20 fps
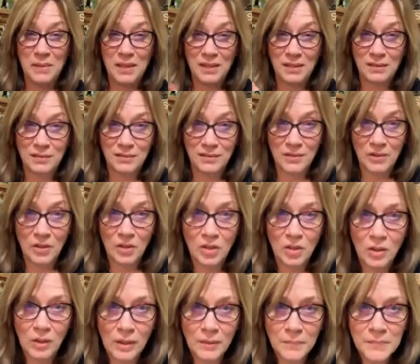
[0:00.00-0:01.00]
big dark
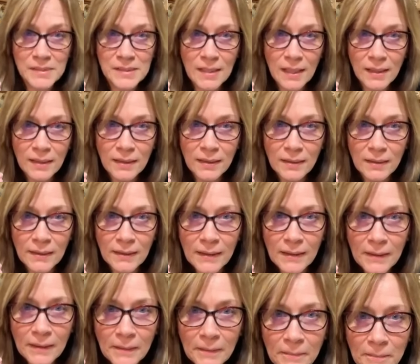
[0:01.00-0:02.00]
clumps on it.
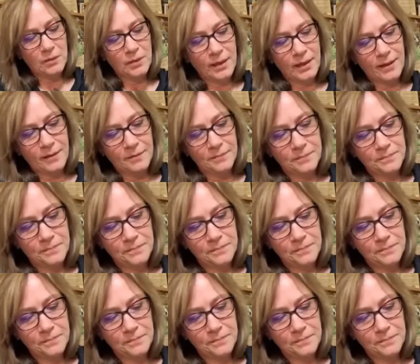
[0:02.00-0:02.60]
Okay.